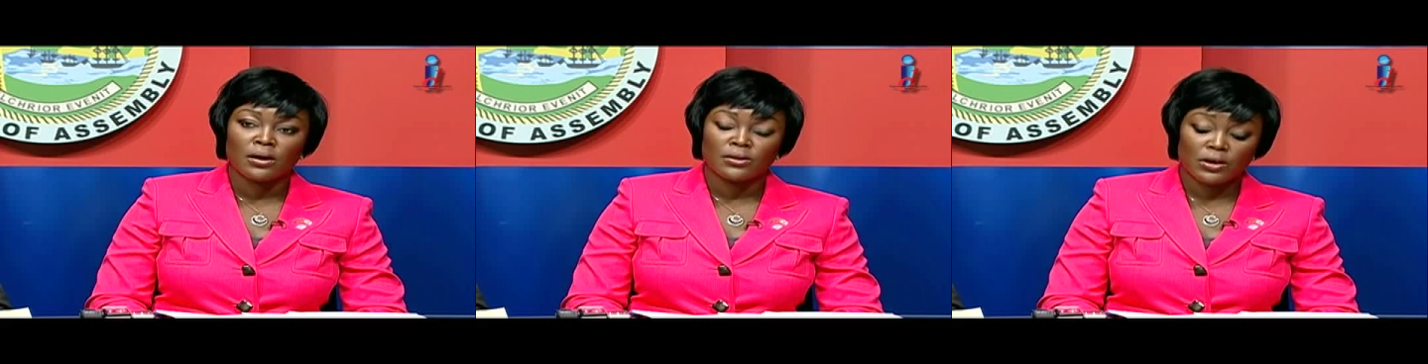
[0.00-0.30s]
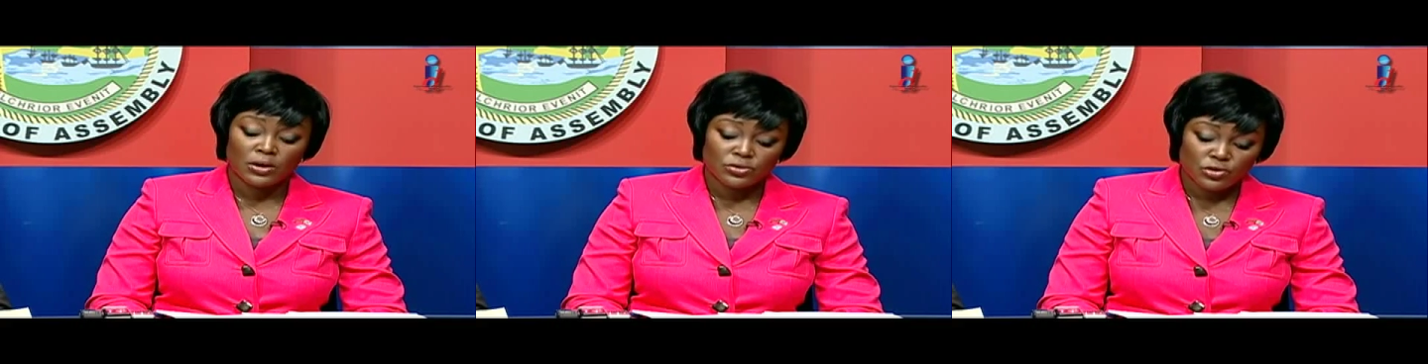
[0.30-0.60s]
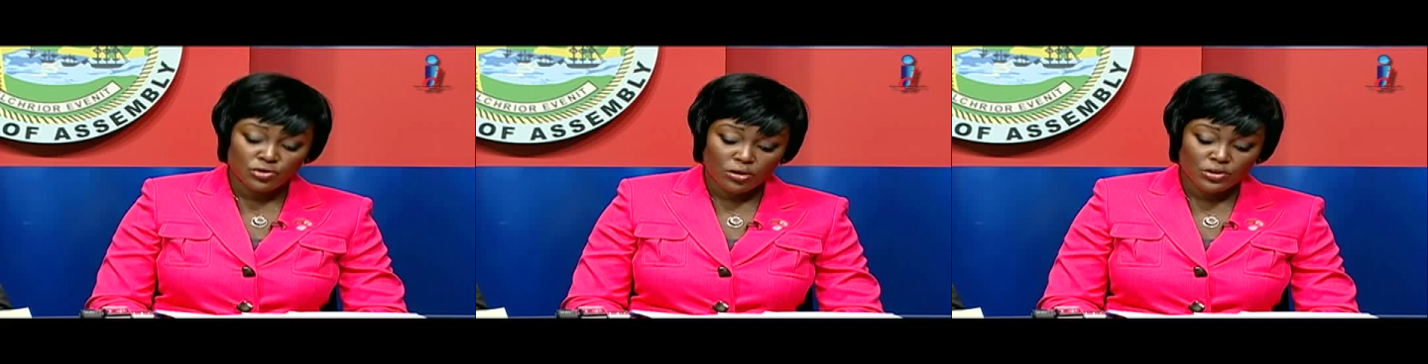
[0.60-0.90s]
The
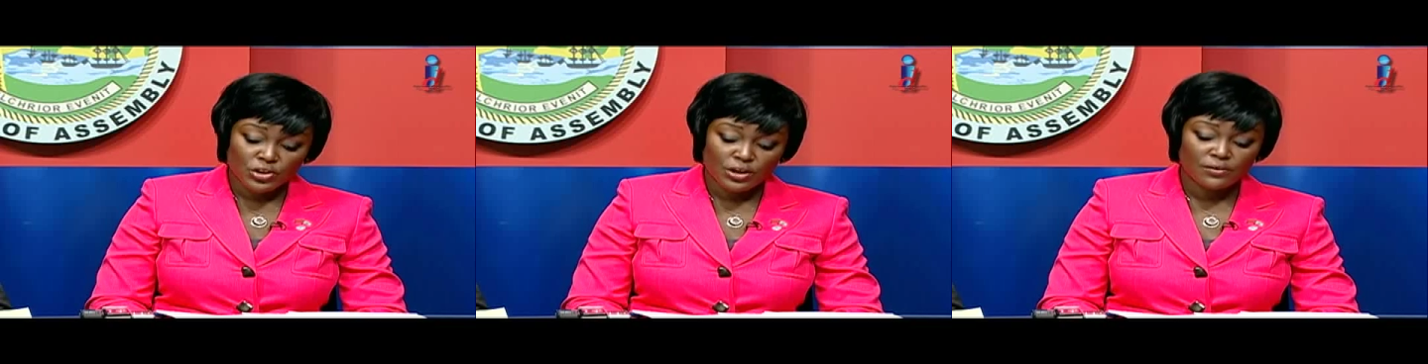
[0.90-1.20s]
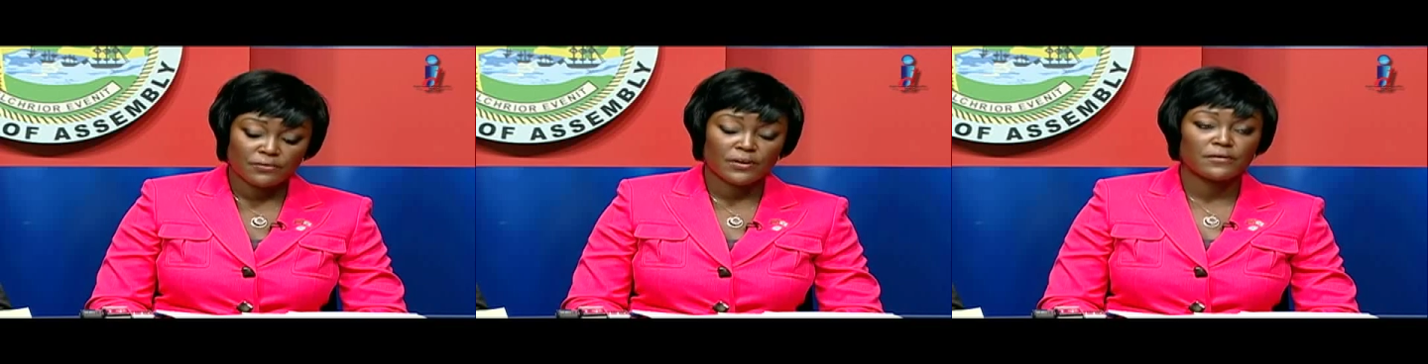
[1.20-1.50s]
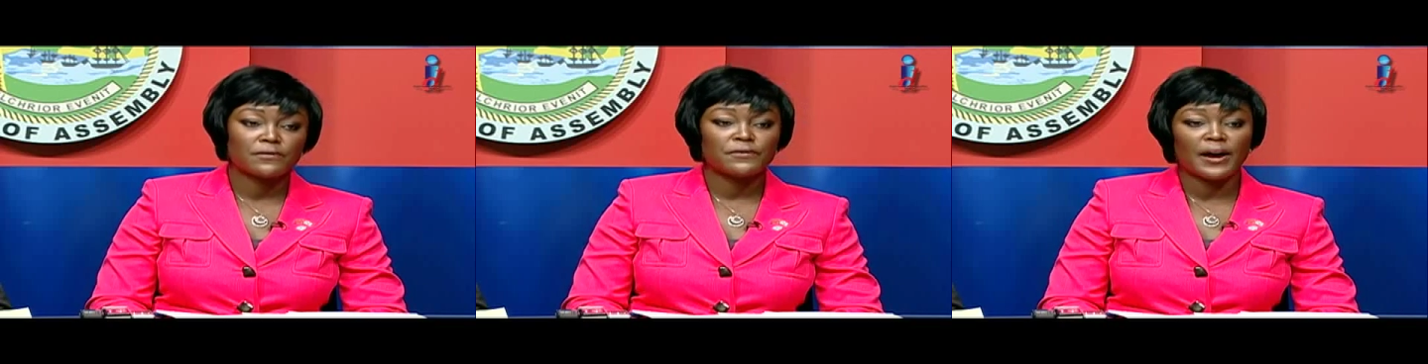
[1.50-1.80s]
construction of
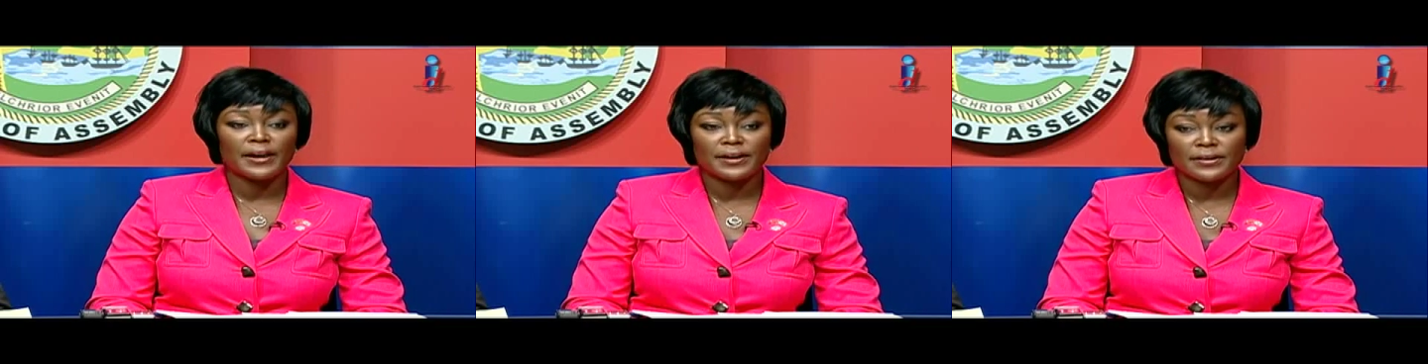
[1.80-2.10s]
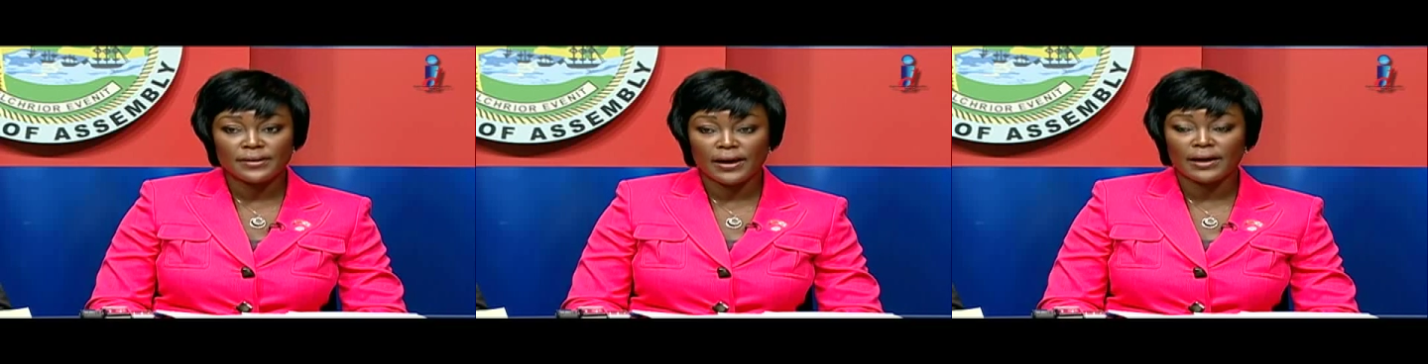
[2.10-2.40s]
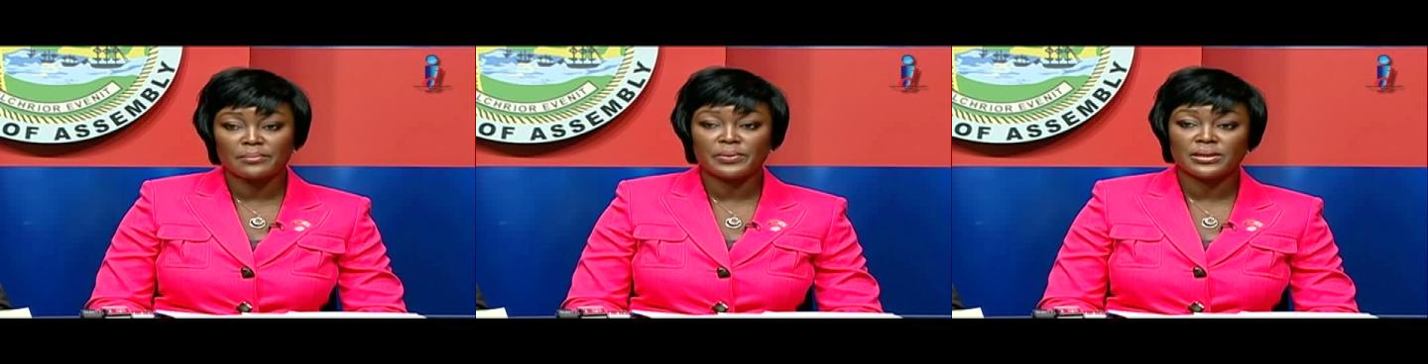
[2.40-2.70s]
fire
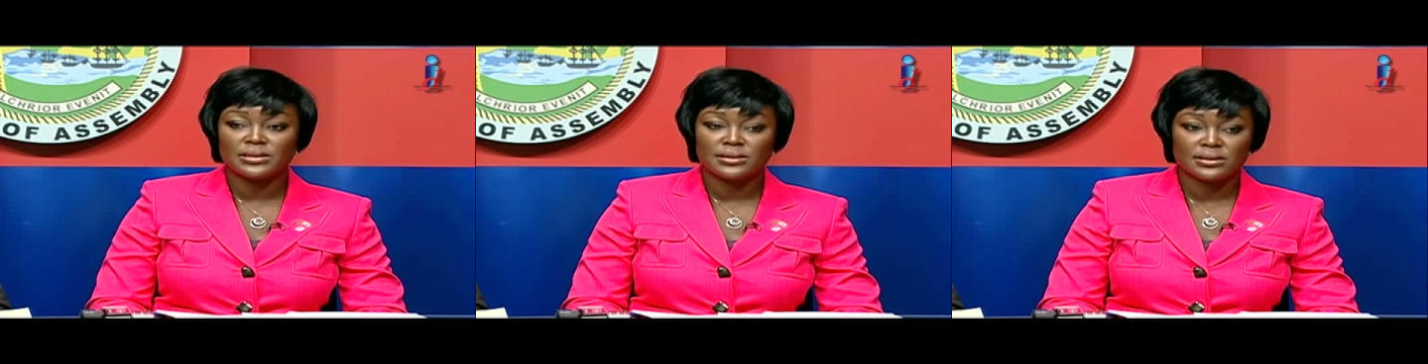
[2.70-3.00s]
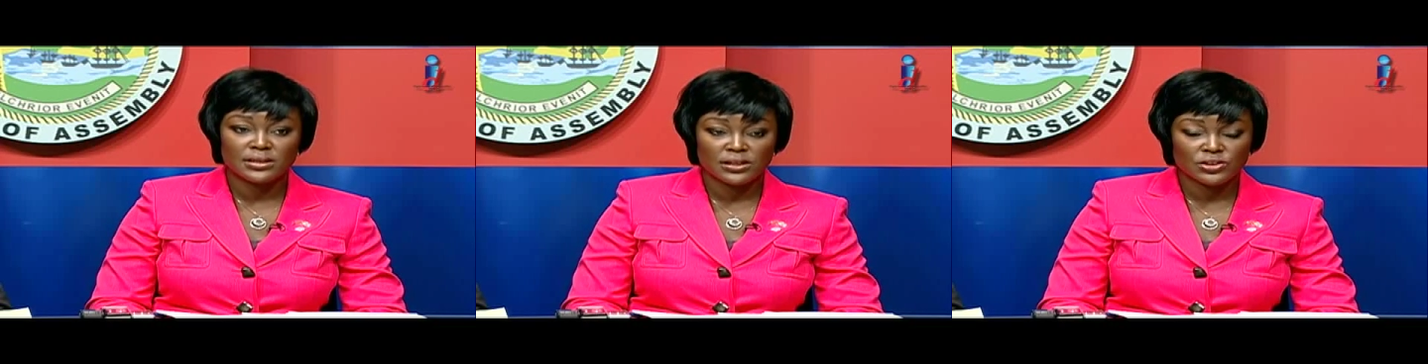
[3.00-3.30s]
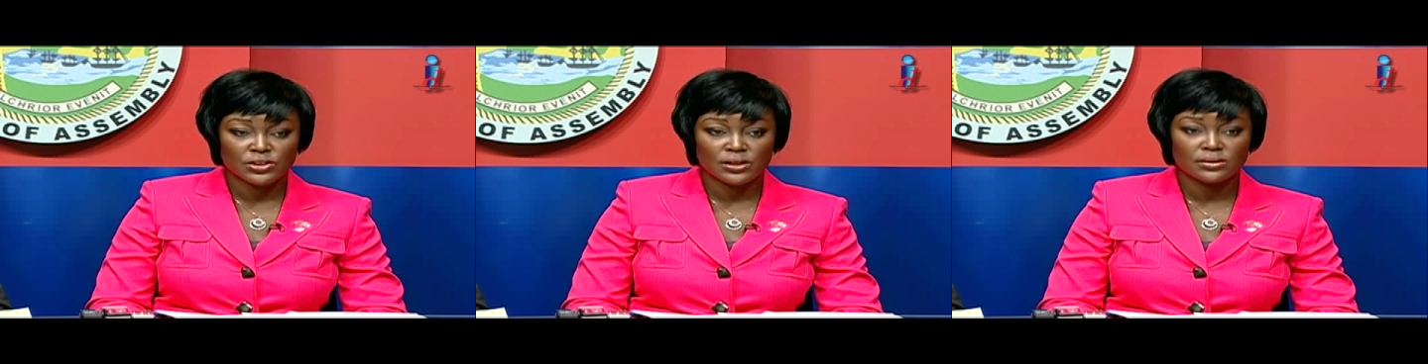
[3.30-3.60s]
and police
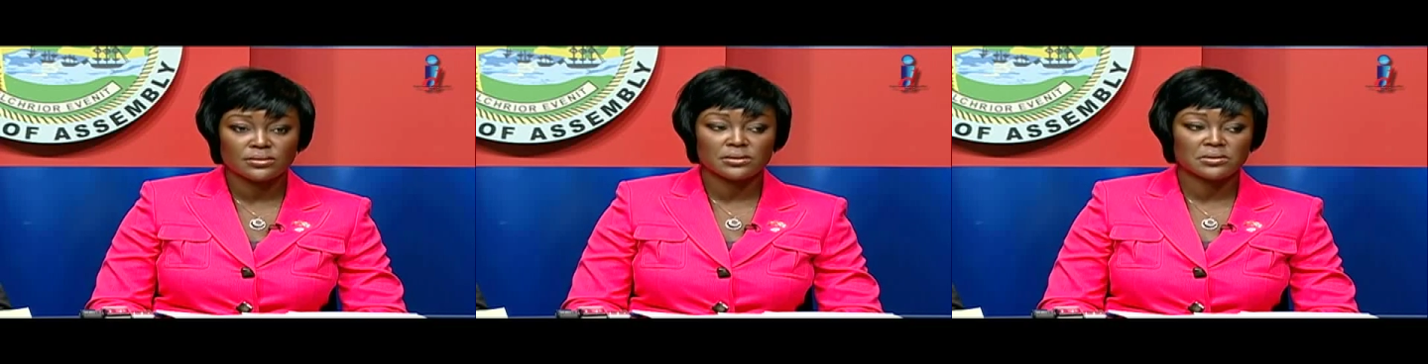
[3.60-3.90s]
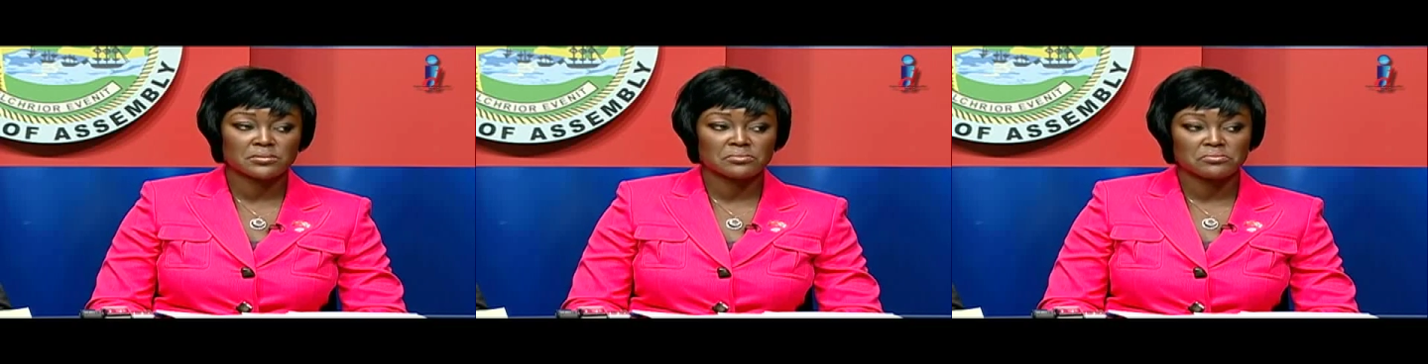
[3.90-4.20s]
stations.